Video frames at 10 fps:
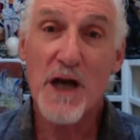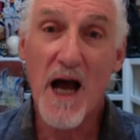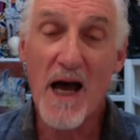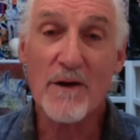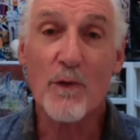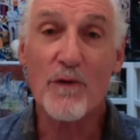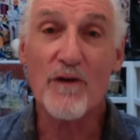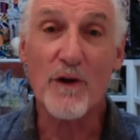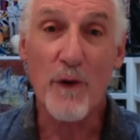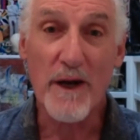John
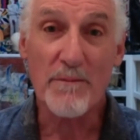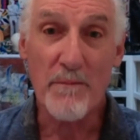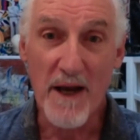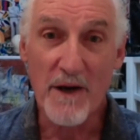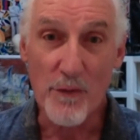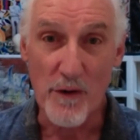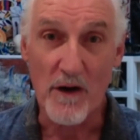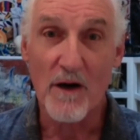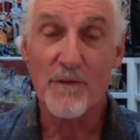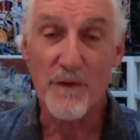was a great
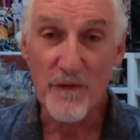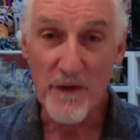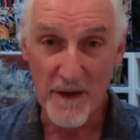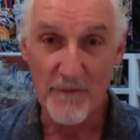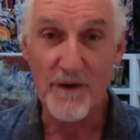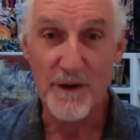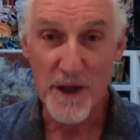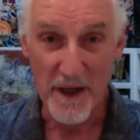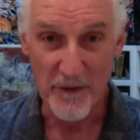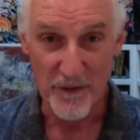mentor for Steve
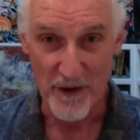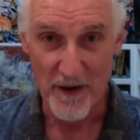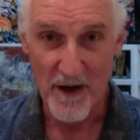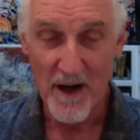DeShazer.